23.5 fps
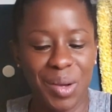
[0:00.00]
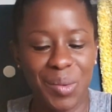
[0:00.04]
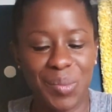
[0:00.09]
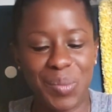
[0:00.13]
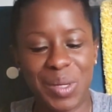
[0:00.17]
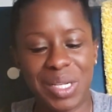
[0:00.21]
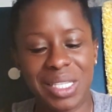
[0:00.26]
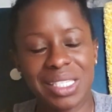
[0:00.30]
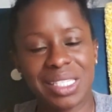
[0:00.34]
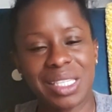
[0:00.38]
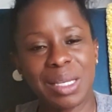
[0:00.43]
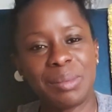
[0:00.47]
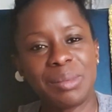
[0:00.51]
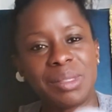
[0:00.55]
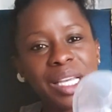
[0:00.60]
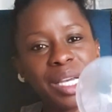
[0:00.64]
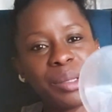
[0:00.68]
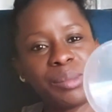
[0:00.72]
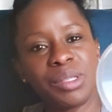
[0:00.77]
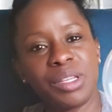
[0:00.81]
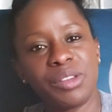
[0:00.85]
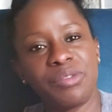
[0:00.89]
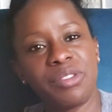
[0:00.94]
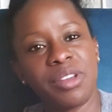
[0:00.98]
But
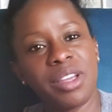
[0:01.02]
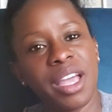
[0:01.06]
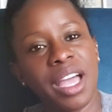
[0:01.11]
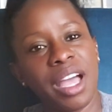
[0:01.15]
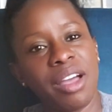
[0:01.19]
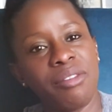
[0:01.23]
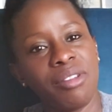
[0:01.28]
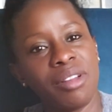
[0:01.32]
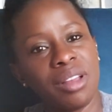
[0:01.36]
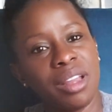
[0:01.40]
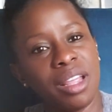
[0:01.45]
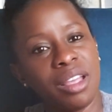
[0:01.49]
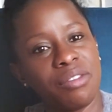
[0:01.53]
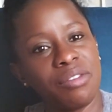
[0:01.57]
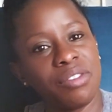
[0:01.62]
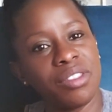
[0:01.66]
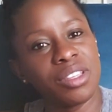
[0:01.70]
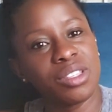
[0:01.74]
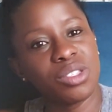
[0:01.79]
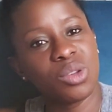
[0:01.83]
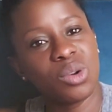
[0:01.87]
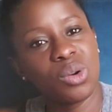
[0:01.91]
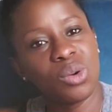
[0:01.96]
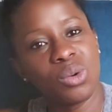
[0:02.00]
sometimes if
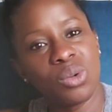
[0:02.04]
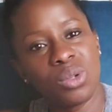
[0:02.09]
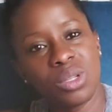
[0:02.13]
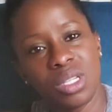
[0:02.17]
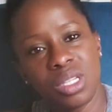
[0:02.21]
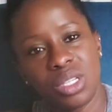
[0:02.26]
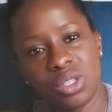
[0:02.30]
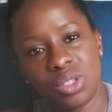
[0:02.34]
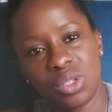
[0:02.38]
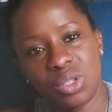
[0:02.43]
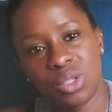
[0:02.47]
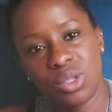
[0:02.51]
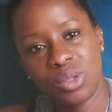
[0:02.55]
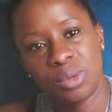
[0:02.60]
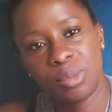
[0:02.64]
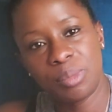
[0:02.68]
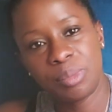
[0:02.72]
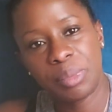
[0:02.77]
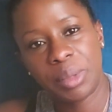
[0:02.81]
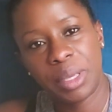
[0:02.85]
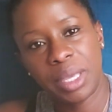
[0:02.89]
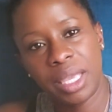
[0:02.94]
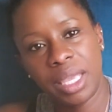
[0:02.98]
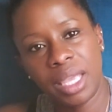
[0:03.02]
this hole is too
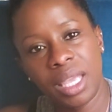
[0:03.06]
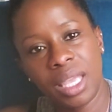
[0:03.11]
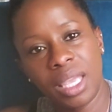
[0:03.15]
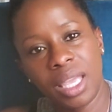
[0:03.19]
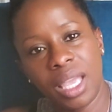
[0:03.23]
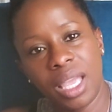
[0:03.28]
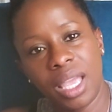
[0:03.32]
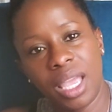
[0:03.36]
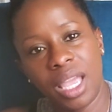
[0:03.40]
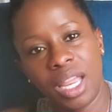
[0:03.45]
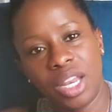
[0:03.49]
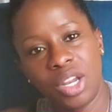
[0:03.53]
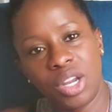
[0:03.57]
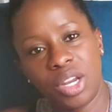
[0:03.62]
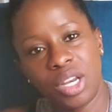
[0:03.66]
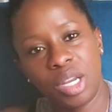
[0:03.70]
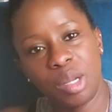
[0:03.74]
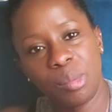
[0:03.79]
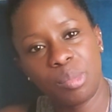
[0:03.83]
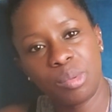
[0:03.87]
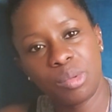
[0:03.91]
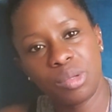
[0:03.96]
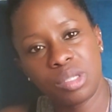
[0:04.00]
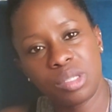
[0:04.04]
big and your
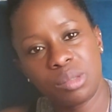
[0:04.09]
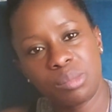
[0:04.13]
nipple